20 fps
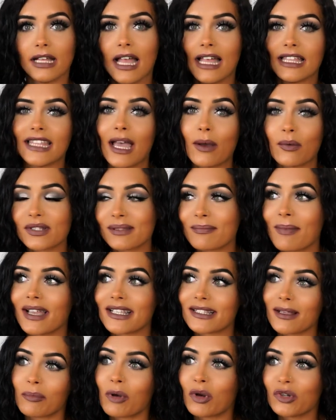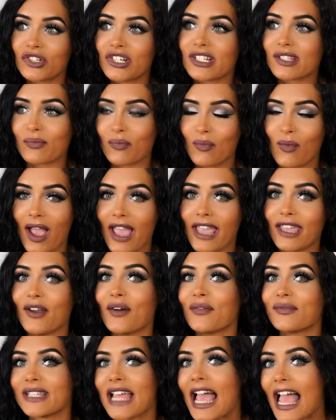And that was my subconscious way
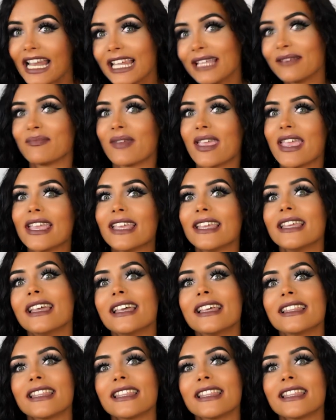of telling me